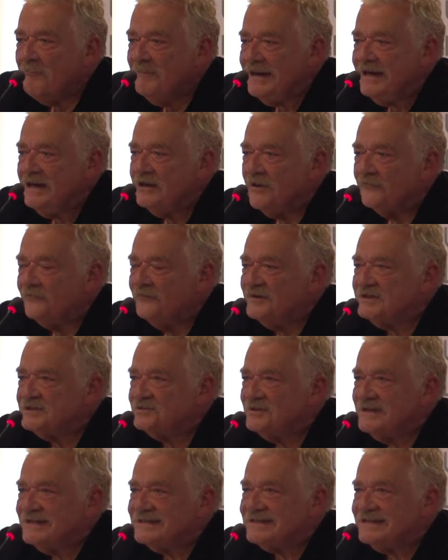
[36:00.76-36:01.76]
meaning of
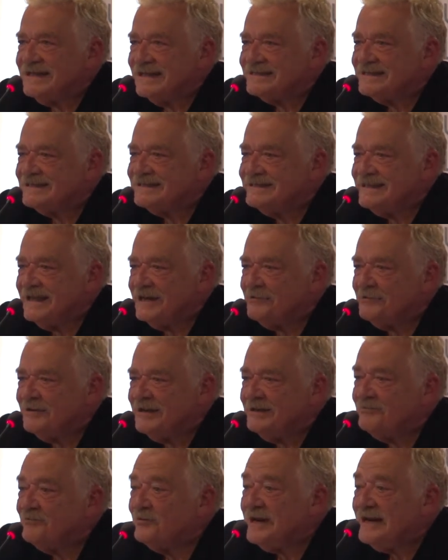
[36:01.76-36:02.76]
history is
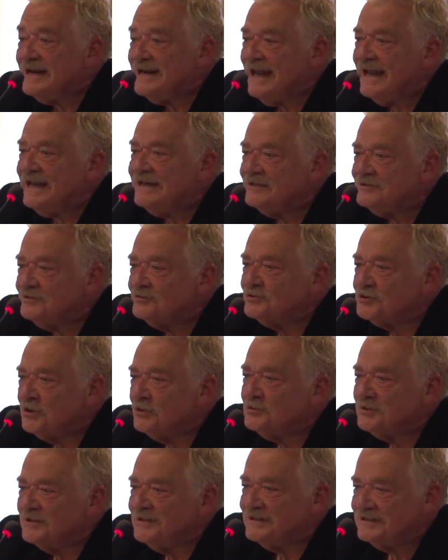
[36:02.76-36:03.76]
necessarily related to
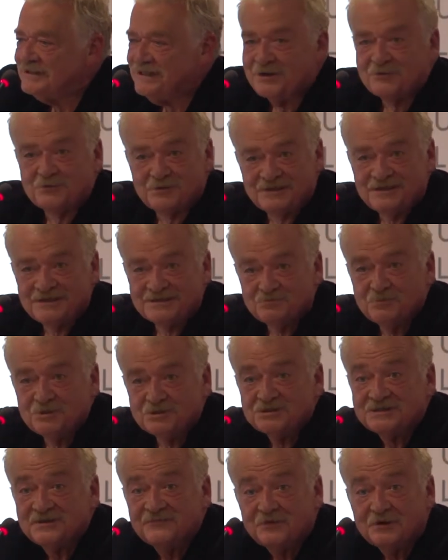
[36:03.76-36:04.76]
totalitarianism, which
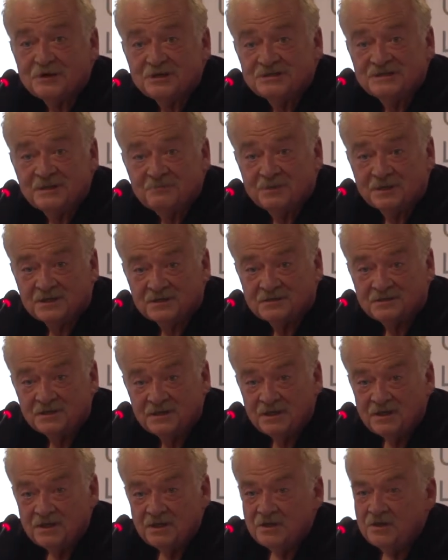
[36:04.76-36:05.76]
is a very typical
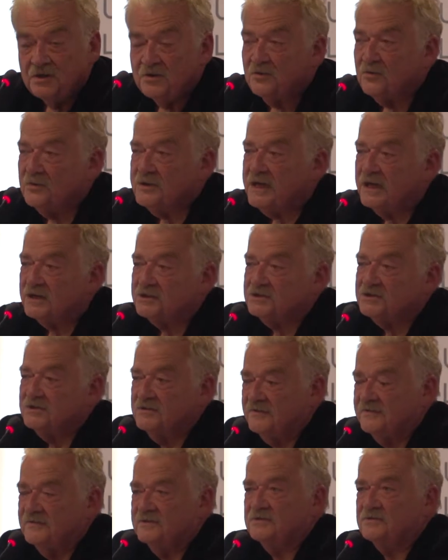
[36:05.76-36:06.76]
reaction
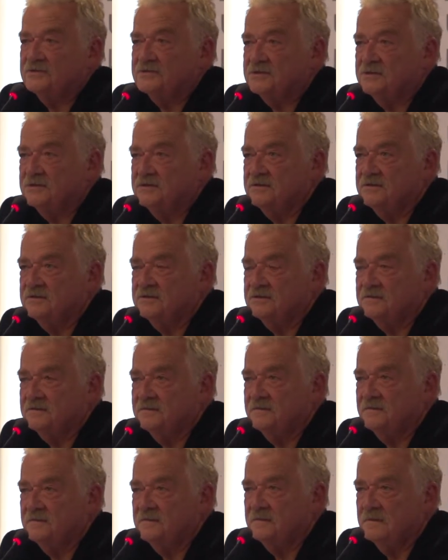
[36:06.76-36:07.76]
of those years.
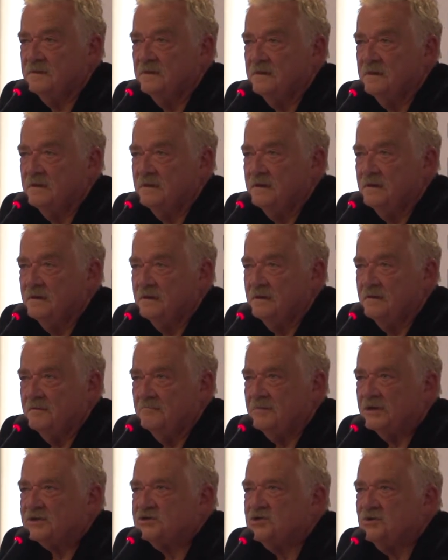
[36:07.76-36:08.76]

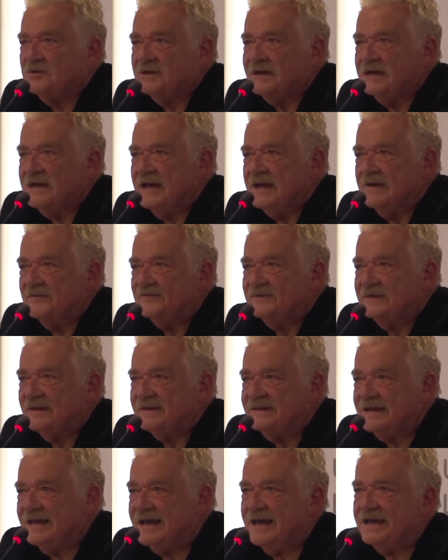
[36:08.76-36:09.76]
But shortly
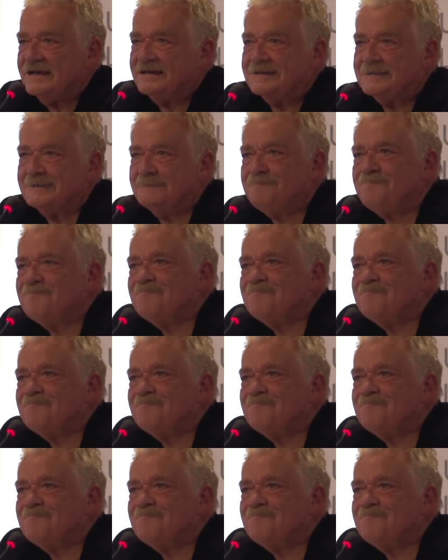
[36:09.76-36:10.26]
after that,